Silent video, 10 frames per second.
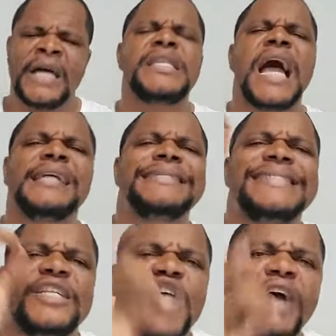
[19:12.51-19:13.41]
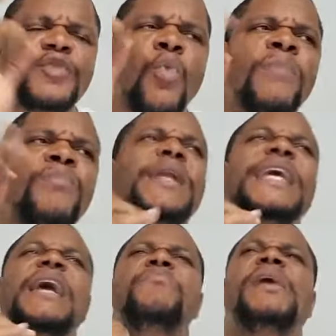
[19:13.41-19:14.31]
Now, deduct
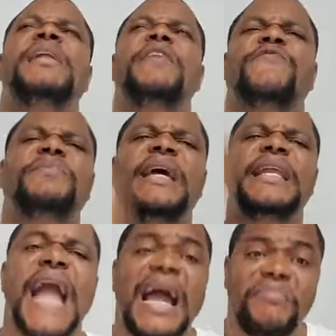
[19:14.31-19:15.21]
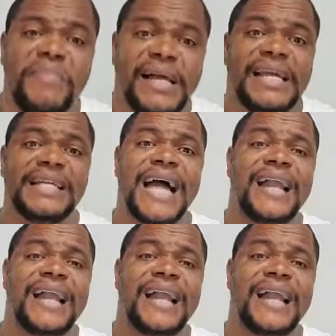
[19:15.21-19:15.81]
$1.8 million from the $9 million